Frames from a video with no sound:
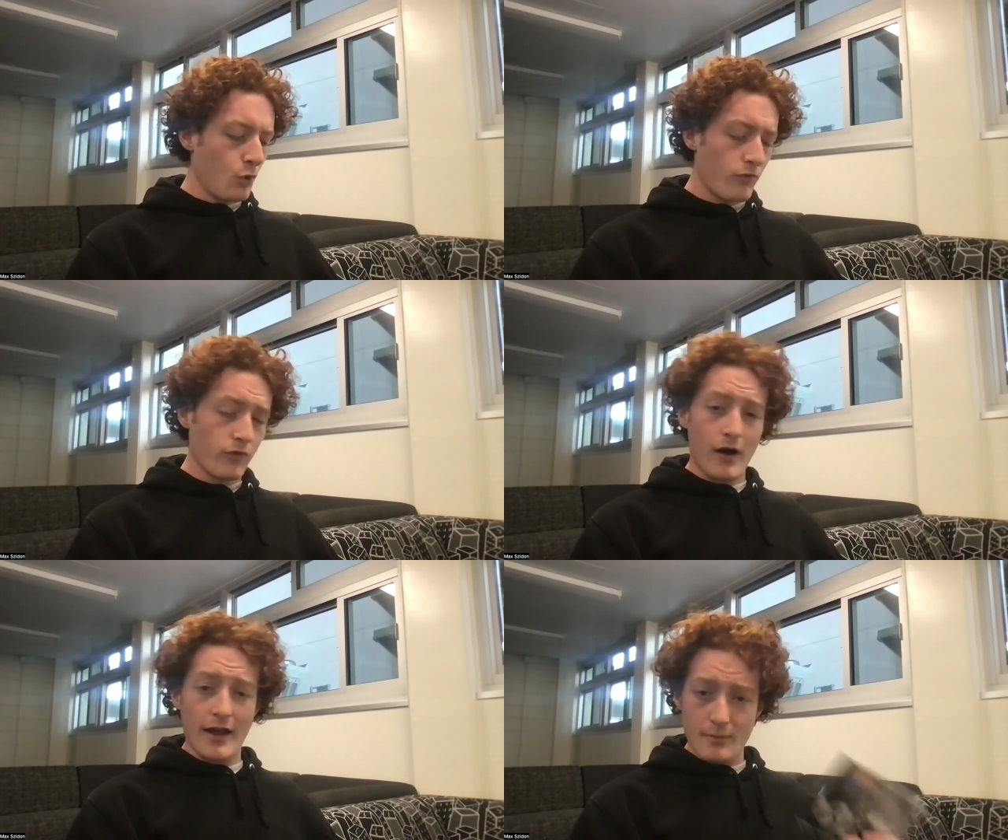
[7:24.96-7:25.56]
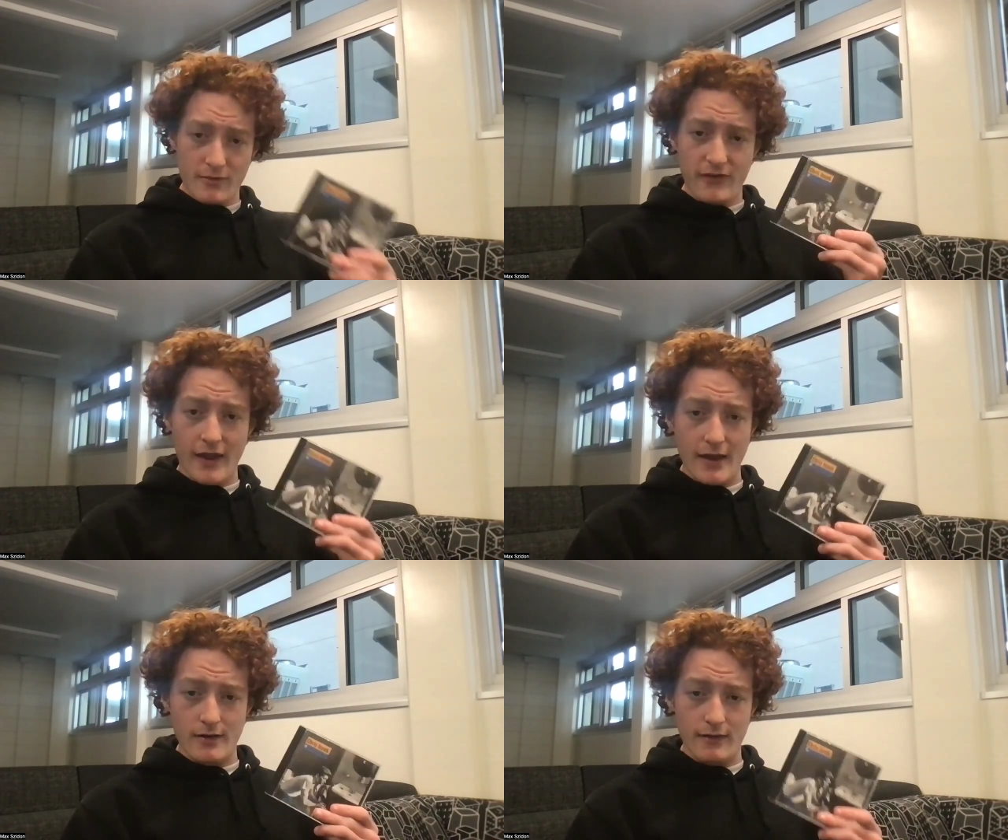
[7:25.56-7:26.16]
overall, I am a
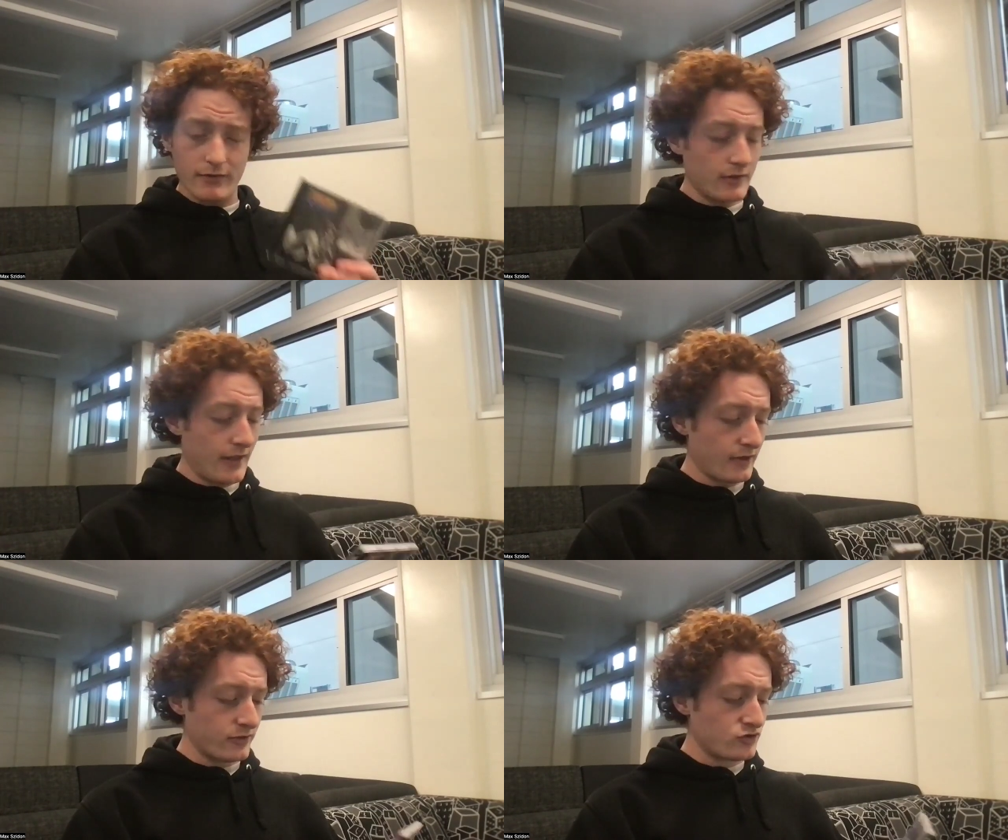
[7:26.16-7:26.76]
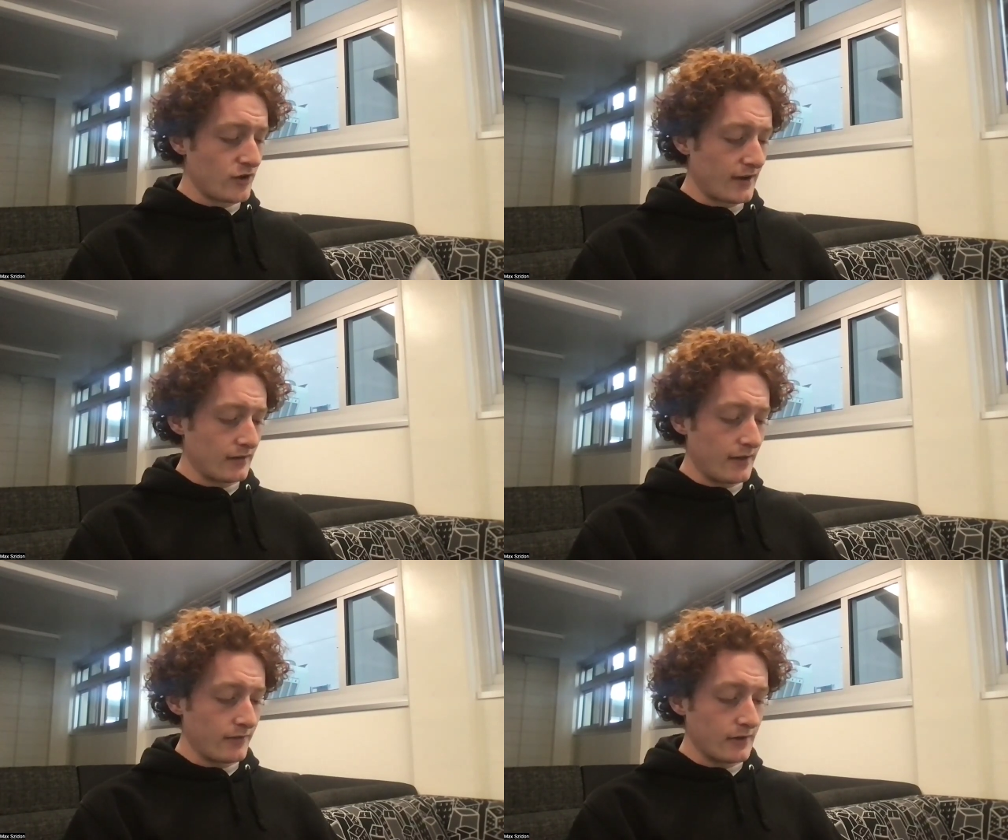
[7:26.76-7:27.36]
fan of the last track
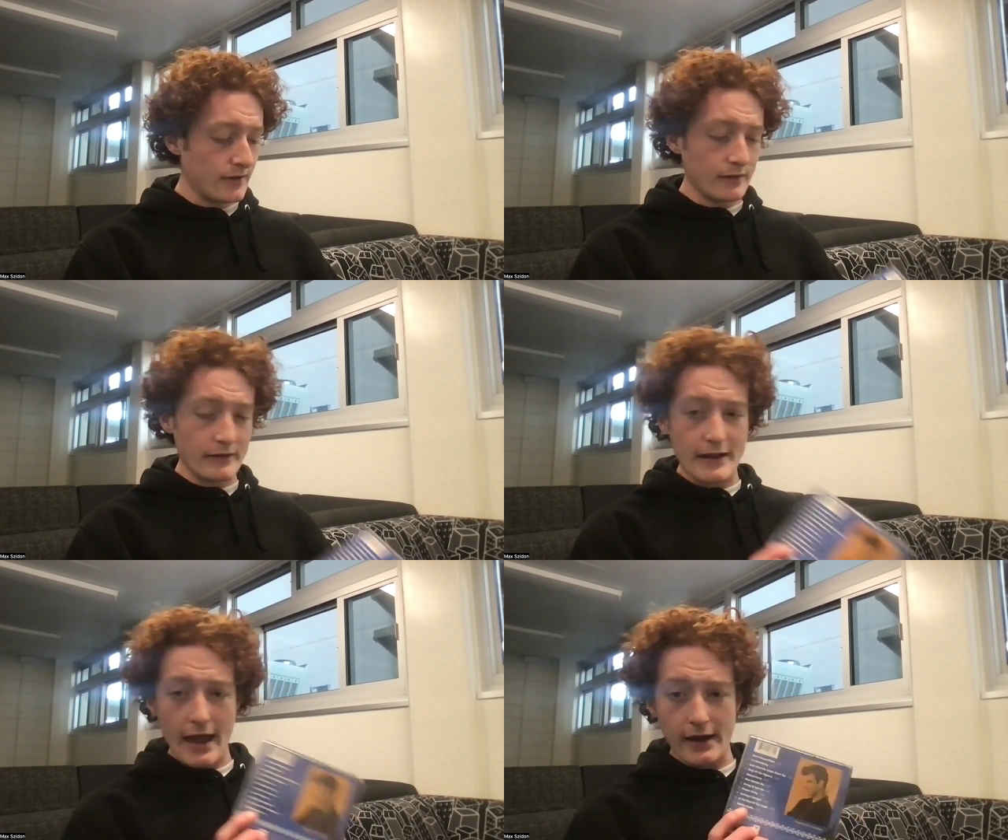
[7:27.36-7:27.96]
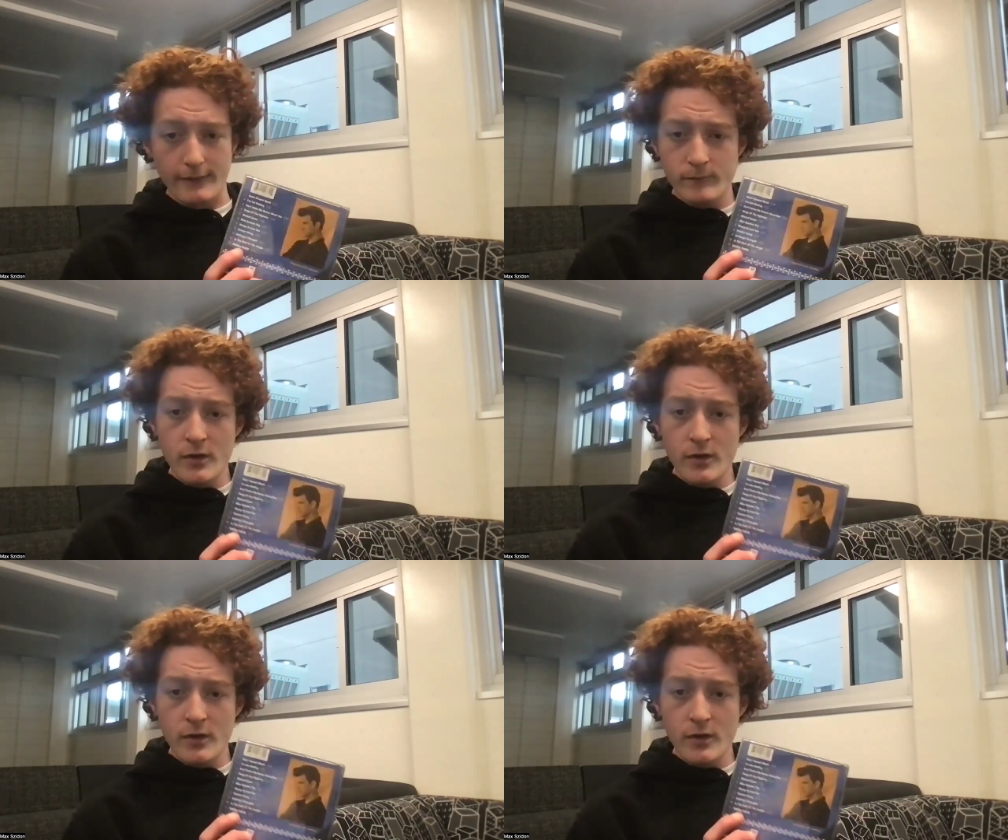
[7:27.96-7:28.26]
11, Diddly Daddy.